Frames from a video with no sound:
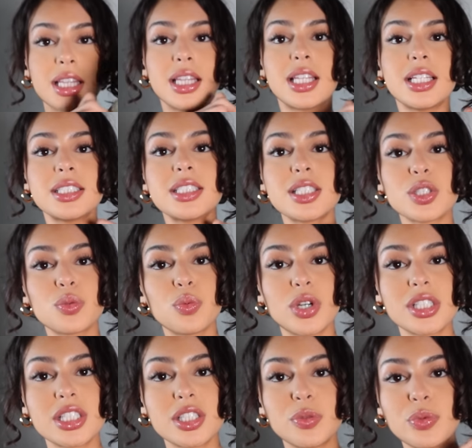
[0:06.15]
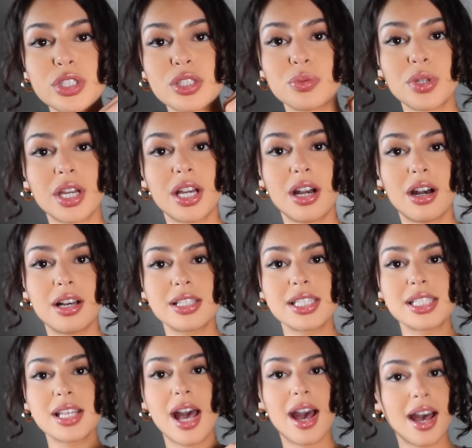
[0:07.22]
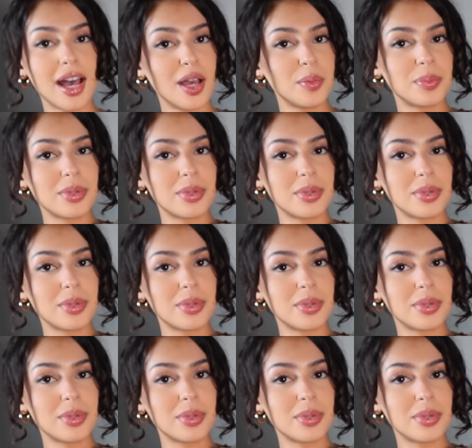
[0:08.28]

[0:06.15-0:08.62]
this is what she was wearing on top.